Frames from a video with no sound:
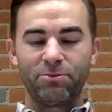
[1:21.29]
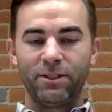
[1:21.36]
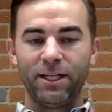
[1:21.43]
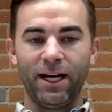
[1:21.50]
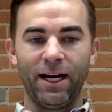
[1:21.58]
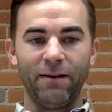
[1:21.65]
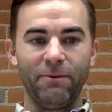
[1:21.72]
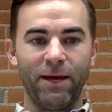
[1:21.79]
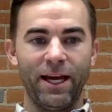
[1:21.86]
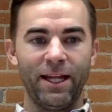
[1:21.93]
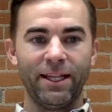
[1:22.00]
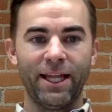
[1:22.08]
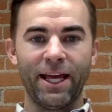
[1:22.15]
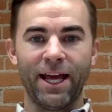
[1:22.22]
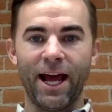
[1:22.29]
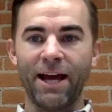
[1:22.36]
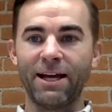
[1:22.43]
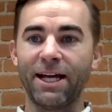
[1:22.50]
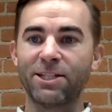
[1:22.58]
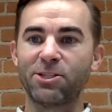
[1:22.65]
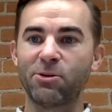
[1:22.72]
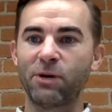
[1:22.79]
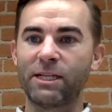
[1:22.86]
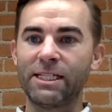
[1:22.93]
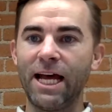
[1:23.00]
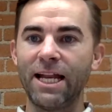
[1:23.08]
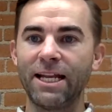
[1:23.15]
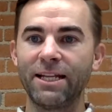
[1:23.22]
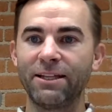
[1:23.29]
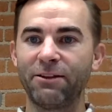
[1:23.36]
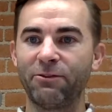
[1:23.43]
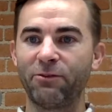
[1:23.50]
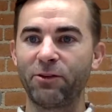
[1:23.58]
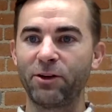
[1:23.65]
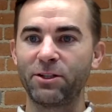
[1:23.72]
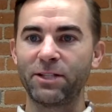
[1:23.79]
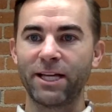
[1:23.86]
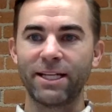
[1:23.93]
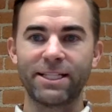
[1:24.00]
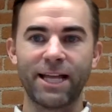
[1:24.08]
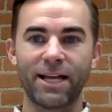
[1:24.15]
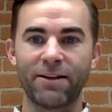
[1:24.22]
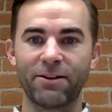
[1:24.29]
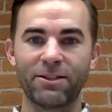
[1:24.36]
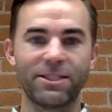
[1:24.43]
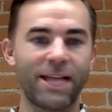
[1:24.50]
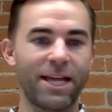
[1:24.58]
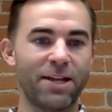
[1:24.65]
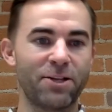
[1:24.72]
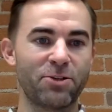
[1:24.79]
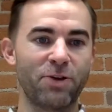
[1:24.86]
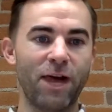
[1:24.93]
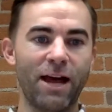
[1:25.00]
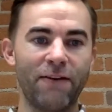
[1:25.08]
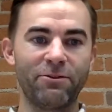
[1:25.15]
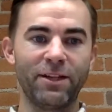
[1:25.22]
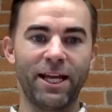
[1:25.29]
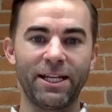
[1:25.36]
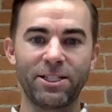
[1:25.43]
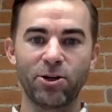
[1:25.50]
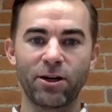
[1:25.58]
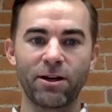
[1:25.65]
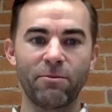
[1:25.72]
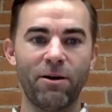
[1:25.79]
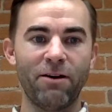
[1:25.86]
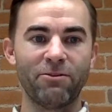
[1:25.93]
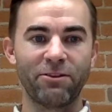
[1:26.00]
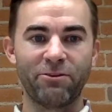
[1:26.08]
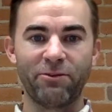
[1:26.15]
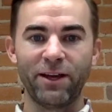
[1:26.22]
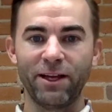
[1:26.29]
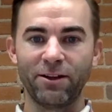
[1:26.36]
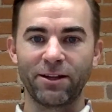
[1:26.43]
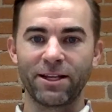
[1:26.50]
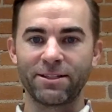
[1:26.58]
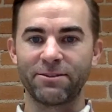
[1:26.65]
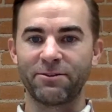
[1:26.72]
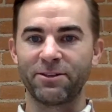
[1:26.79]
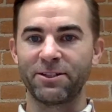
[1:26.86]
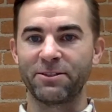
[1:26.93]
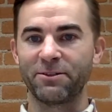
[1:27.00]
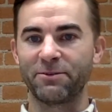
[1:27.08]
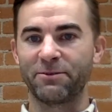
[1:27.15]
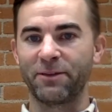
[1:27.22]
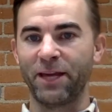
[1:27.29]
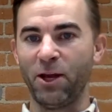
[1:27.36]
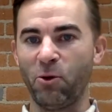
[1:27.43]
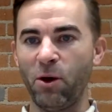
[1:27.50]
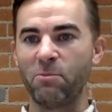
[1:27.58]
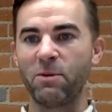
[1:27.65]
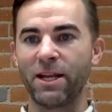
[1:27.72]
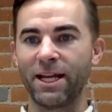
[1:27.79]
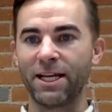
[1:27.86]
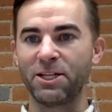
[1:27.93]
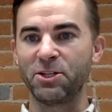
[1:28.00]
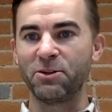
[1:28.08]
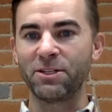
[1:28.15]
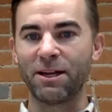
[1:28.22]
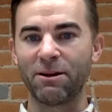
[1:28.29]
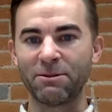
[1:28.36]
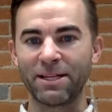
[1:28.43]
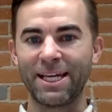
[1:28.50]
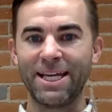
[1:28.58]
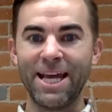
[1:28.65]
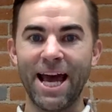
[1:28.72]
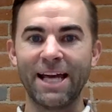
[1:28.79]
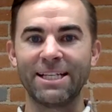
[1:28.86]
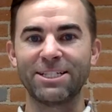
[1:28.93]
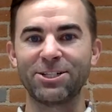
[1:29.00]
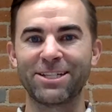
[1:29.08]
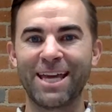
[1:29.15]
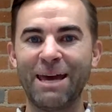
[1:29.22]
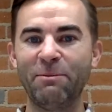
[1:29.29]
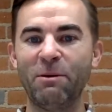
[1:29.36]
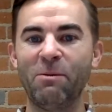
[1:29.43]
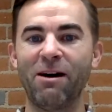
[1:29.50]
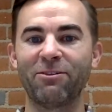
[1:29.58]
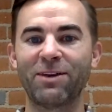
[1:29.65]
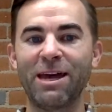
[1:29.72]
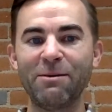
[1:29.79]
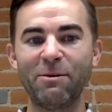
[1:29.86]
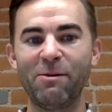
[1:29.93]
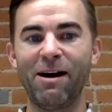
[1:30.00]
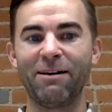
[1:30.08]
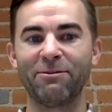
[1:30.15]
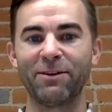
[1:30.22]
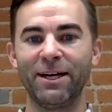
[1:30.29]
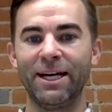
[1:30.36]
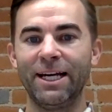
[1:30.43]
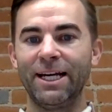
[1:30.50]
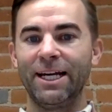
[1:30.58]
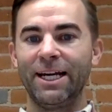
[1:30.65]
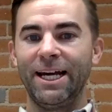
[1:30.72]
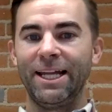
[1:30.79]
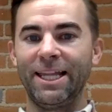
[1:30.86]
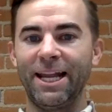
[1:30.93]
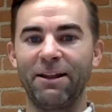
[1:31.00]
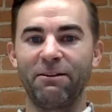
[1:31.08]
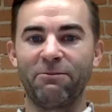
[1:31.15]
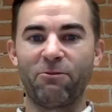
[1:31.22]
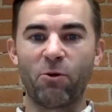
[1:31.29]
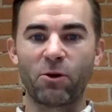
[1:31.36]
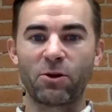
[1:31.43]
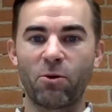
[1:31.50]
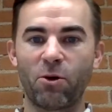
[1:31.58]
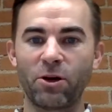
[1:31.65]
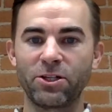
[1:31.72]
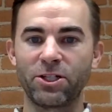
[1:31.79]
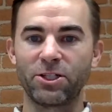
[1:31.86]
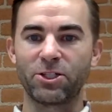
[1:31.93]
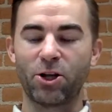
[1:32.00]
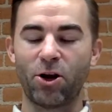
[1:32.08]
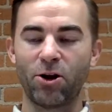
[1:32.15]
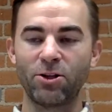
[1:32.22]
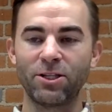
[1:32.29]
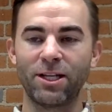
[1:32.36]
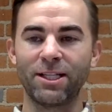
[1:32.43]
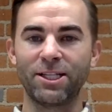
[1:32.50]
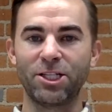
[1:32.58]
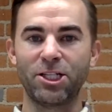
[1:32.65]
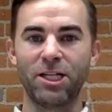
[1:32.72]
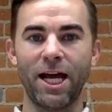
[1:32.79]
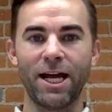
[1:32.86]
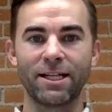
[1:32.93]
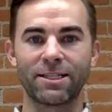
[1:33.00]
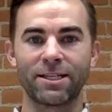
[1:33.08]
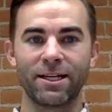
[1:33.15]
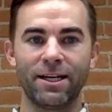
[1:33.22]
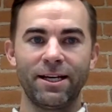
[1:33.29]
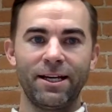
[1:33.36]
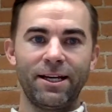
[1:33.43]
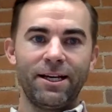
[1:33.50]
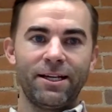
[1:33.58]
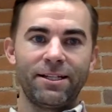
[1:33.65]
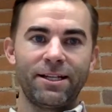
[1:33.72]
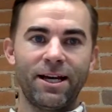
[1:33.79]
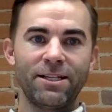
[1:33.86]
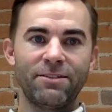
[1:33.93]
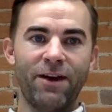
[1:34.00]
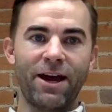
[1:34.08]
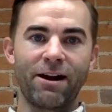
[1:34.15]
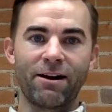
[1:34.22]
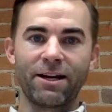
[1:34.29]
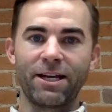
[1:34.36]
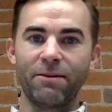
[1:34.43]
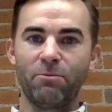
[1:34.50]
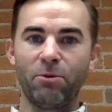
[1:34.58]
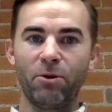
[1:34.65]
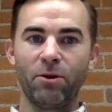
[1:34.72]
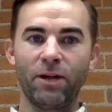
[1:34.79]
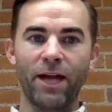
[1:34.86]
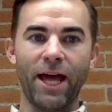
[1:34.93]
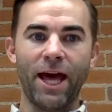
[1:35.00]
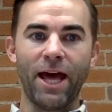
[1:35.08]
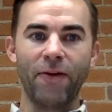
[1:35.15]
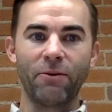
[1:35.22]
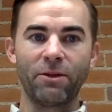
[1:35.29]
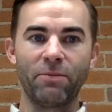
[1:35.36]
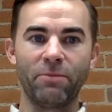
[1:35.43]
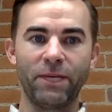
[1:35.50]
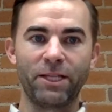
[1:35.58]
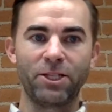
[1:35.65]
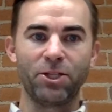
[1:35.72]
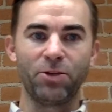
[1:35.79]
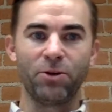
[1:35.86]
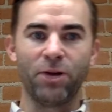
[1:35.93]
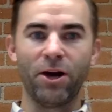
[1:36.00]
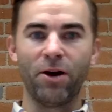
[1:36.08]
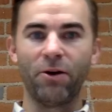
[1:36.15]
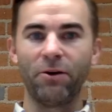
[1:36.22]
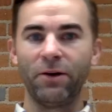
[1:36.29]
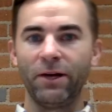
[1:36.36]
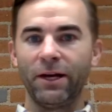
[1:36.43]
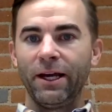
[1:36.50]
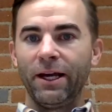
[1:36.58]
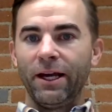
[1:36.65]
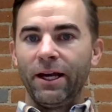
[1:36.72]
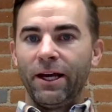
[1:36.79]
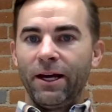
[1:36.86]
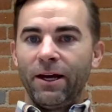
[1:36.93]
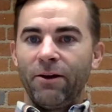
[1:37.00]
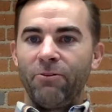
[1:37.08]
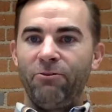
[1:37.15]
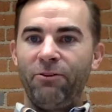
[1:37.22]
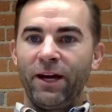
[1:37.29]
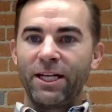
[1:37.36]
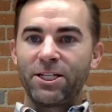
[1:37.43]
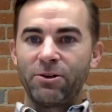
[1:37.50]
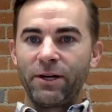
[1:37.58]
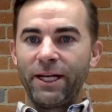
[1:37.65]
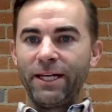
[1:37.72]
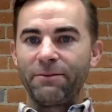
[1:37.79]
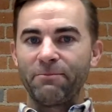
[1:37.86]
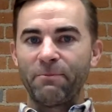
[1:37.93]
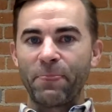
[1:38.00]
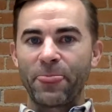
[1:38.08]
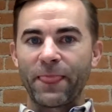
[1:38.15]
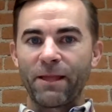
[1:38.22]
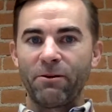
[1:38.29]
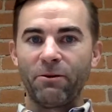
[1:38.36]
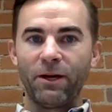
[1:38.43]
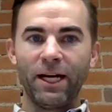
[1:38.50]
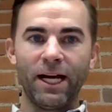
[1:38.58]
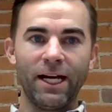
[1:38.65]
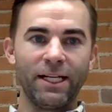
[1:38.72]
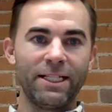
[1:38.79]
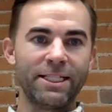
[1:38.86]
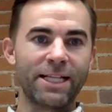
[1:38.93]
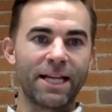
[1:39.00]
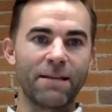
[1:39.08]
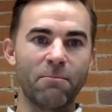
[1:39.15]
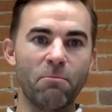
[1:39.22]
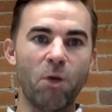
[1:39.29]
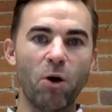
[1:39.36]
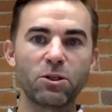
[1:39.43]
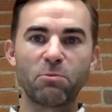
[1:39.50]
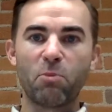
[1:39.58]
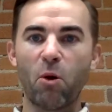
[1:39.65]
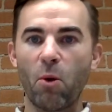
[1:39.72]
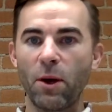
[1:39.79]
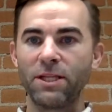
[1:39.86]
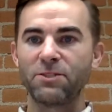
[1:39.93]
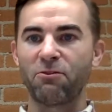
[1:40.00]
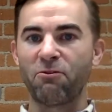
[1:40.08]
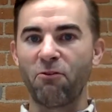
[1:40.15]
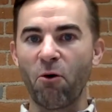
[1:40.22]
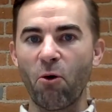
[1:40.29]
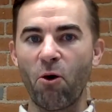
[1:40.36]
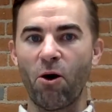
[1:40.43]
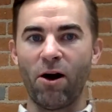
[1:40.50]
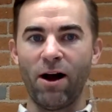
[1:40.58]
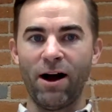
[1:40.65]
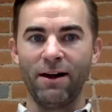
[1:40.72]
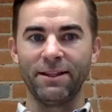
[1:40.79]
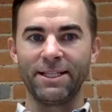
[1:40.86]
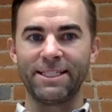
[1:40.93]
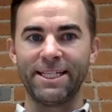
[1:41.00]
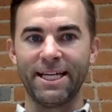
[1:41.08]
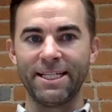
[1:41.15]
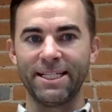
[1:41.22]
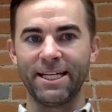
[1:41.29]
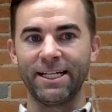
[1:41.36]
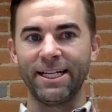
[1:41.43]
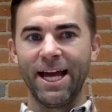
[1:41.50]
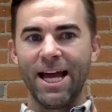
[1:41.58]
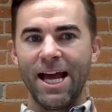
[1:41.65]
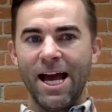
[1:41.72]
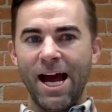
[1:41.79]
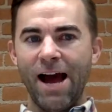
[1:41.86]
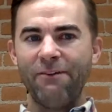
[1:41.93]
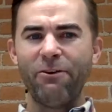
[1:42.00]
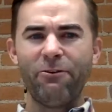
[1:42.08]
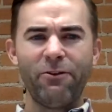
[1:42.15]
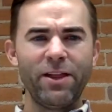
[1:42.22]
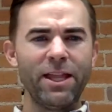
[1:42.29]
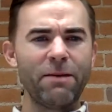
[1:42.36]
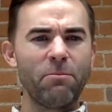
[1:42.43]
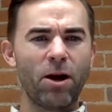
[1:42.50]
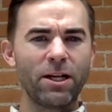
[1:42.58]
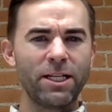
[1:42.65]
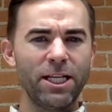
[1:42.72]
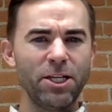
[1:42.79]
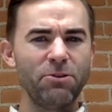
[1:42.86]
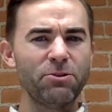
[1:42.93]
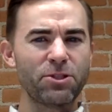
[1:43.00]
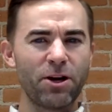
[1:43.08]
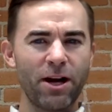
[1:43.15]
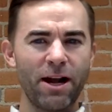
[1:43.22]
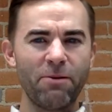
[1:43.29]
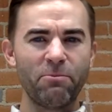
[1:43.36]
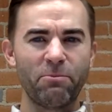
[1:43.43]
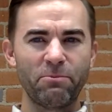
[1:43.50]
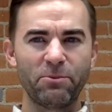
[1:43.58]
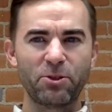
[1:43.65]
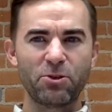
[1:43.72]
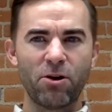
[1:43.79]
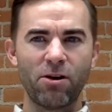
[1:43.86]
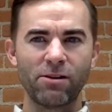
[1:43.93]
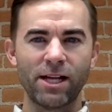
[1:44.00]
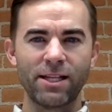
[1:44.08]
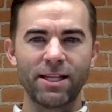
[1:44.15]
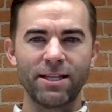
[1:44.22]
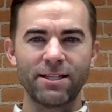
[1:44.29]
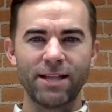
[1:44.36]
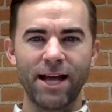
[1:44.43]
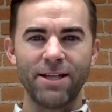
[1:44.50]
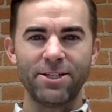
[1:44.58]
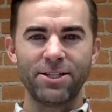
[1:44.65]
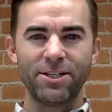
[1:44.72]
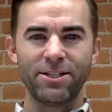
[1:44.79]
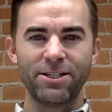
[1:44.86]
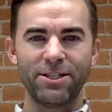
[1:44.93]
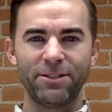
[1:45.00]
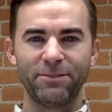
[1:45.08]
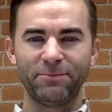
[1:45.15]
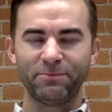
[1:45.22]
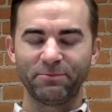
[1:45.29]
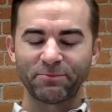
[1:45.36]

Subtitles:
God, man. I got so excited in the first, second drive, and they took him off the field because of his equipment issues. I was like, yes, just keep them off. And then in the fourth quarter, just turns on the Jets. Tons of Anarchy pulling ahead with a big 2-0 victory. He's got the most points four on the season. I have a feeling, Mark, didn't you start out strong like this last year too?